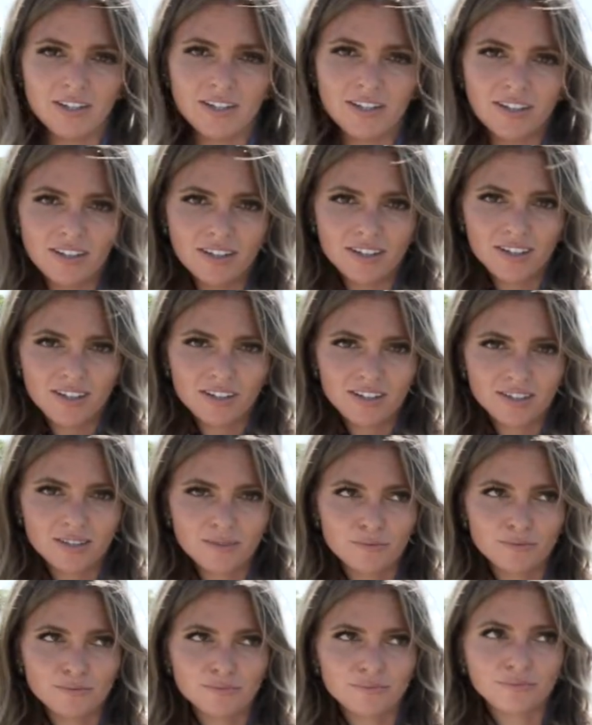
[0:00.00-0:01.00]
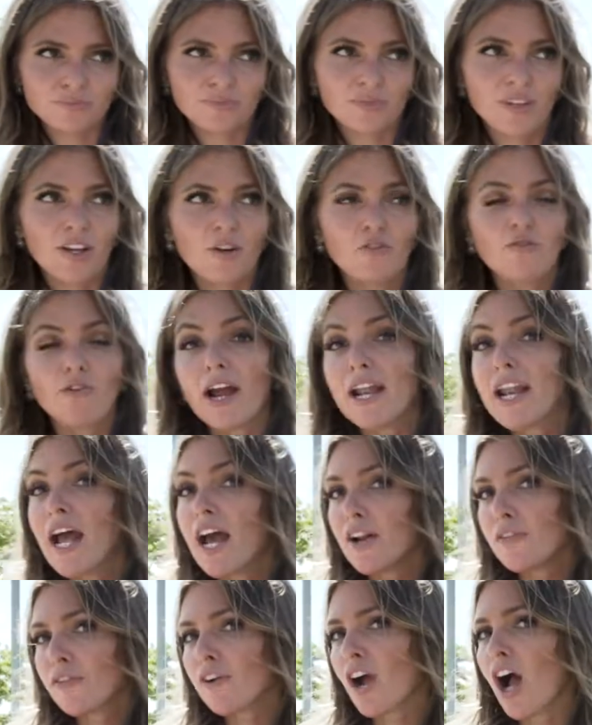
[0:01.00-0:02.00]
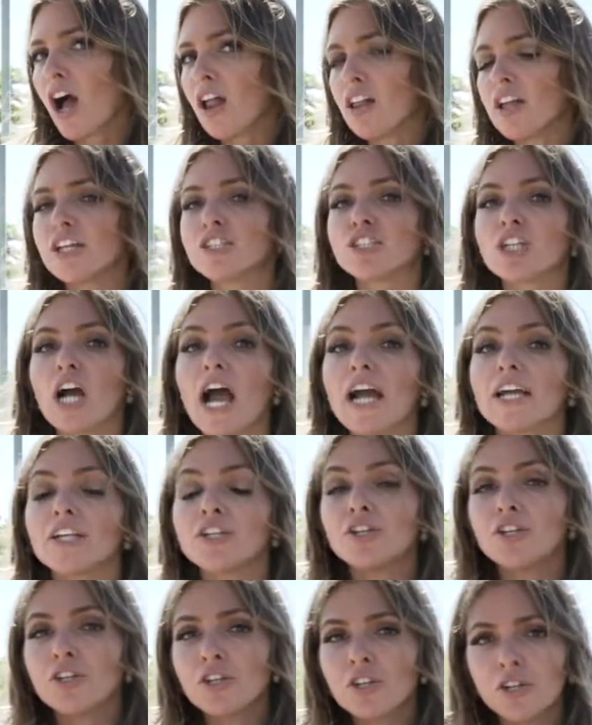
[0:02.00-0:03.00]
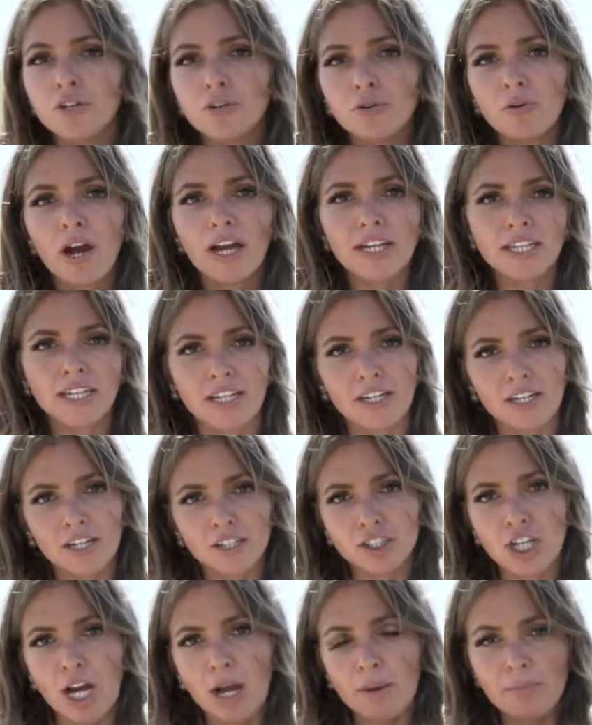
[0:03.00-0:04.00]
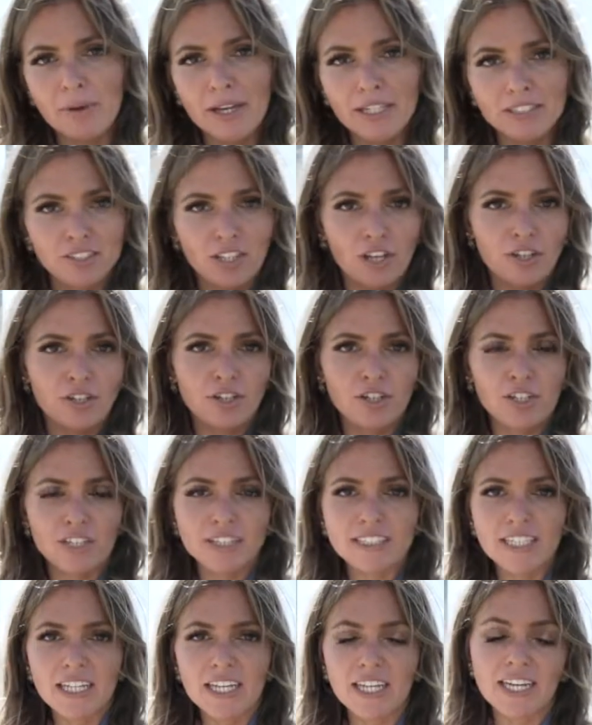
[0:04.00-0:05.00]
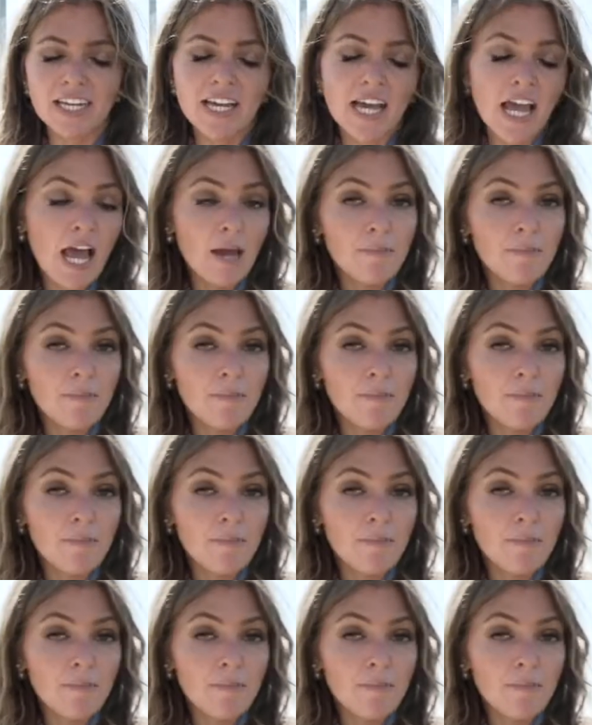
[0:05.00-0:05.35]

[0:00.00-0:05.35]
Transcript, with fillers: How did you end up in real estate? Right out of college, I knew I needed a job based on New York City.